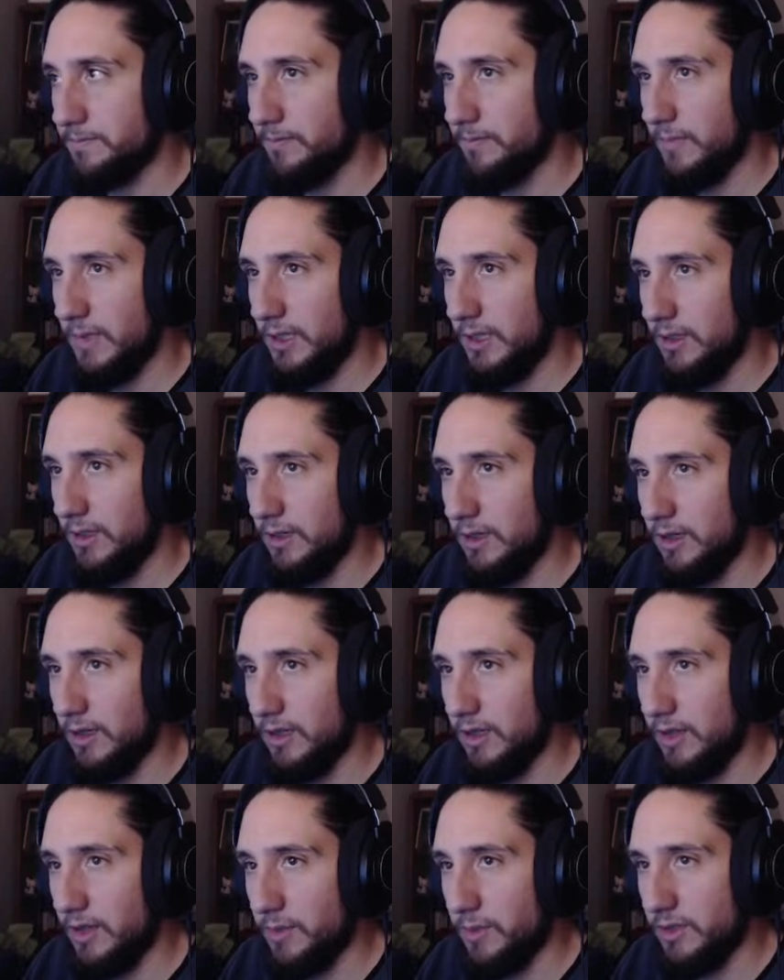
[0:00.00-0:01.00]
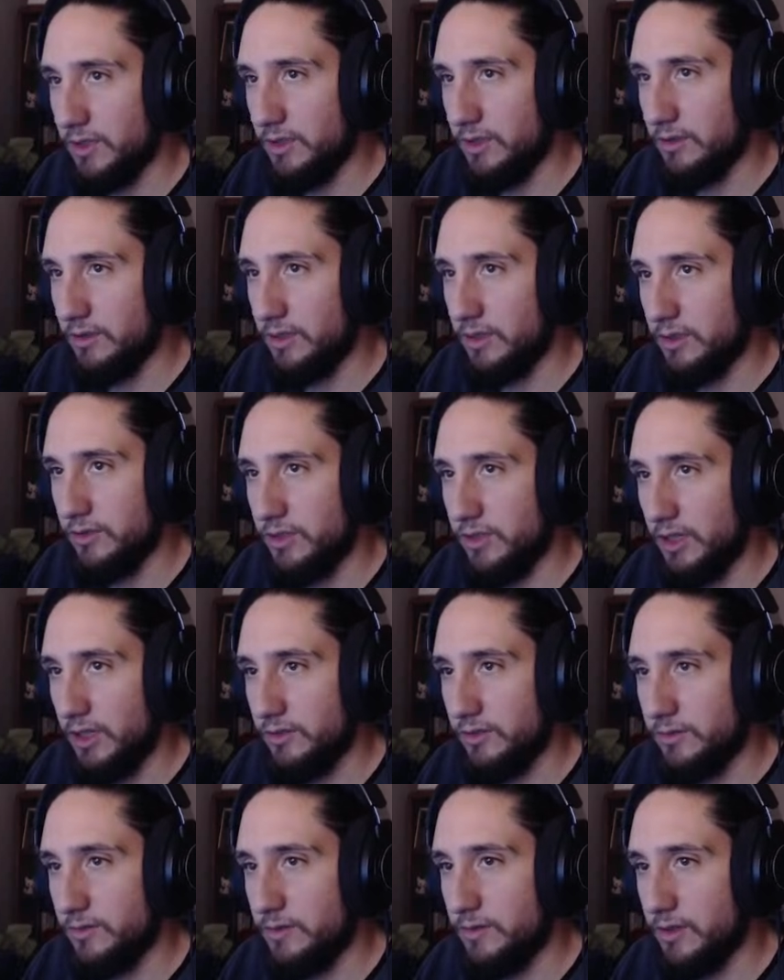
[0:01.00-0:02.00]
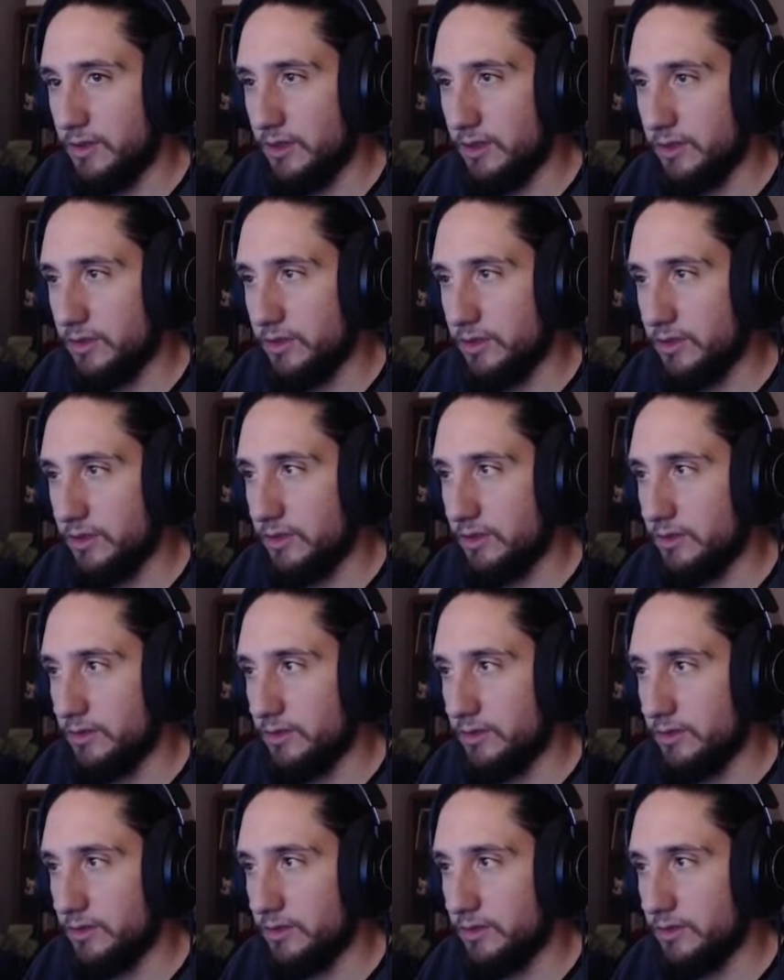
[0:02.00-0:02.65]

And that means I need to change this.